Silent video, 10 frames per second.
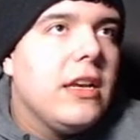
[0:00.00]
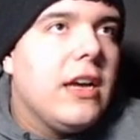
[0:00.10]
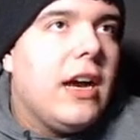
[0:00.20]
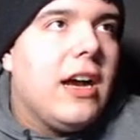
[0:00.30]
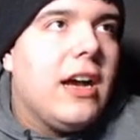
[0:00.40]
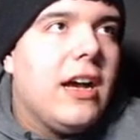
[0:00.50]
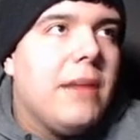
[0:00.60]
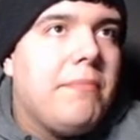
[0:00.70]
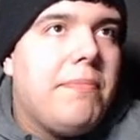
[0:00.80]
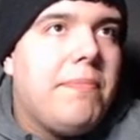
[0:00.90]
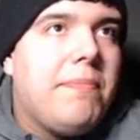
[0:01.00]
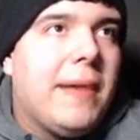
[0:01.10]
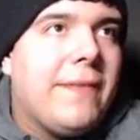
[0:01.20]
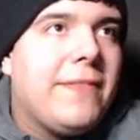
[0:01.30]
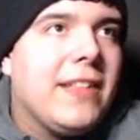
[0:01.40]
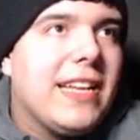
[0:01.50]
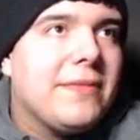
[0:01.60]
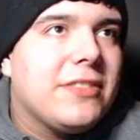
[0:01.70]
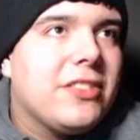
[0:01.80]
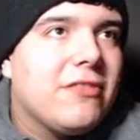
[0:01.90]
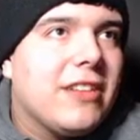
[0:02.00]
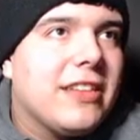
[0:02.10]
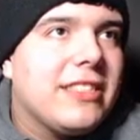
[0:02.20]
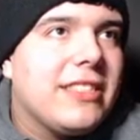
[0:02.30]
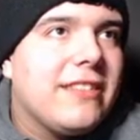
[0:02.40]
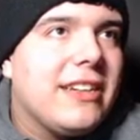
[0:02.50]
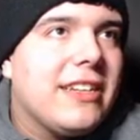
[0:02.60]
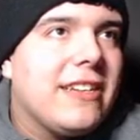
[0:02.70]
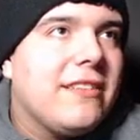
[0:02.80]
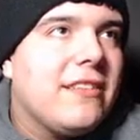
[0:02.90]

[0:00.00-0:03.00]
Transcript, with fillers: uh, but I feel like I'm so rusty right now.